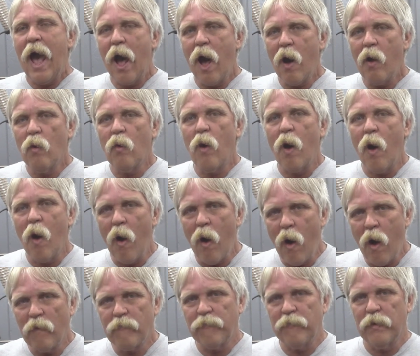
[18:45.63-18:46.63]
how
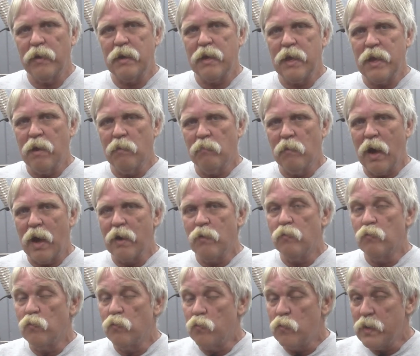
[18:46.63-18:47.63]
often am I
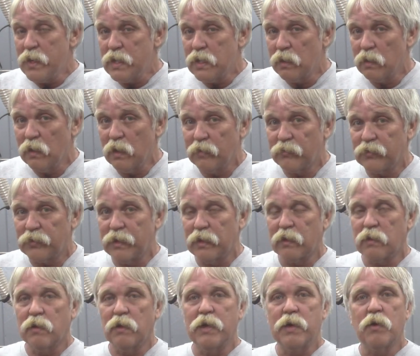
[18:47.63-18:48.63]

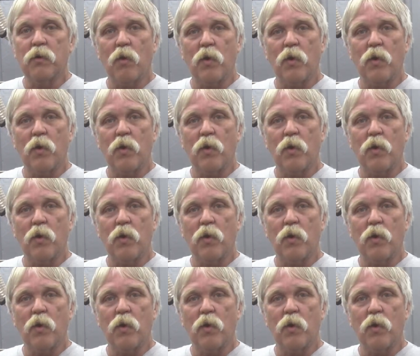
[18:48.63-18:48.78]
realistically